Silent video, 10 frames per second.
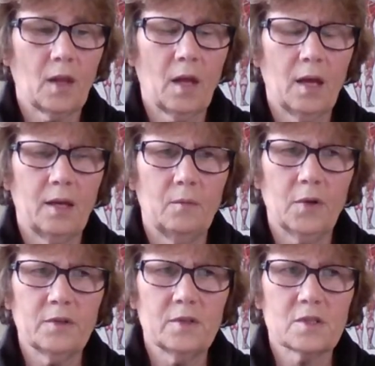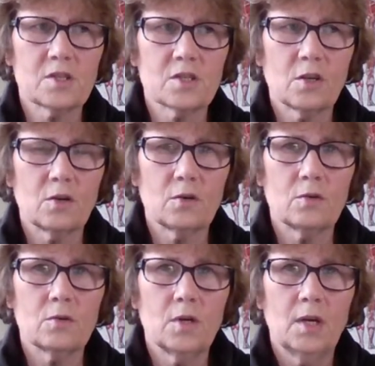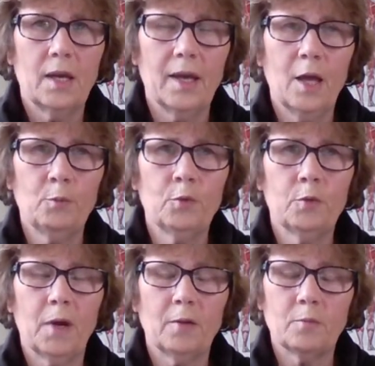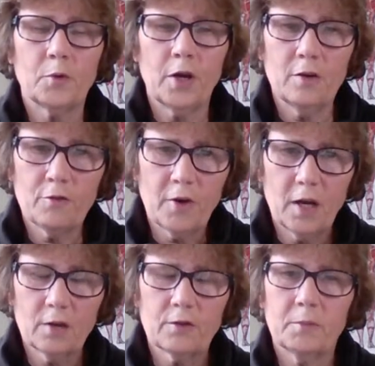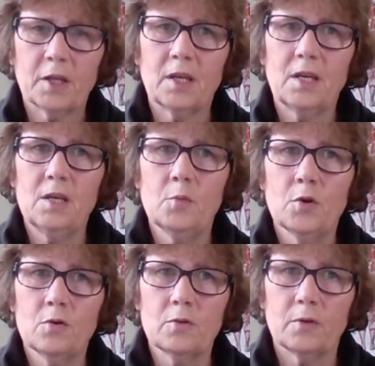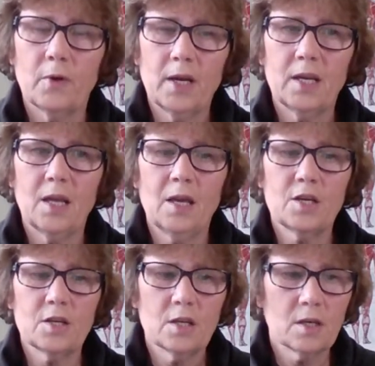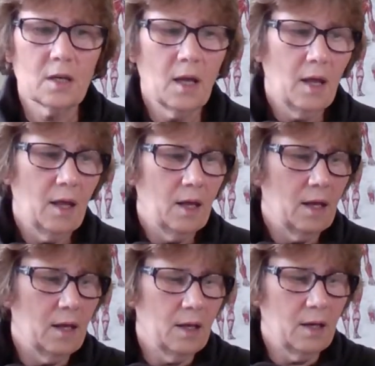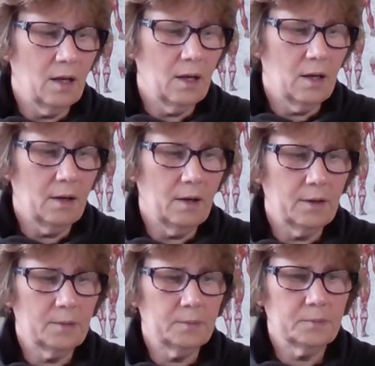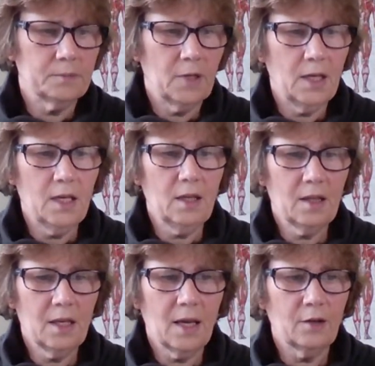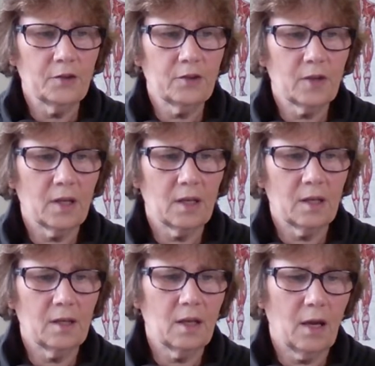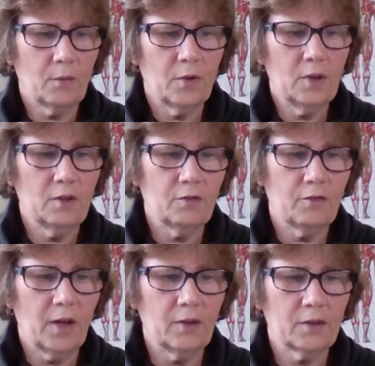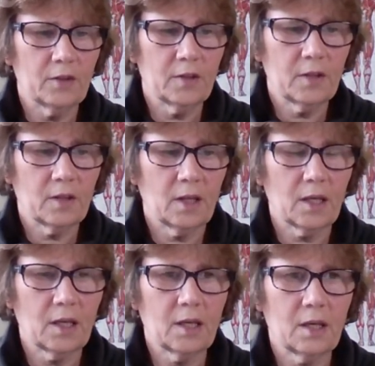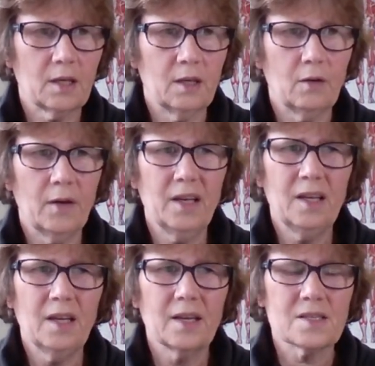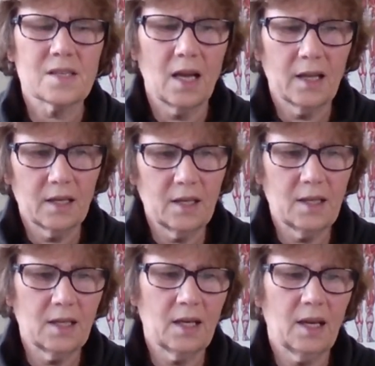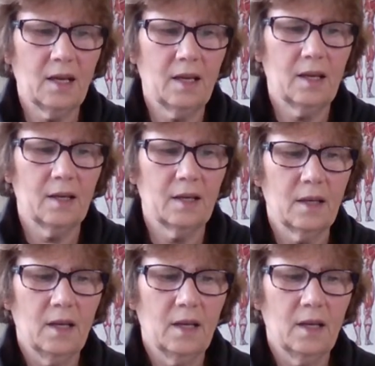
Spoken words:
I wasn't so, it helped with my brain fog from the chemo and radiation and anything else that I really felt like, any anxiety that I had,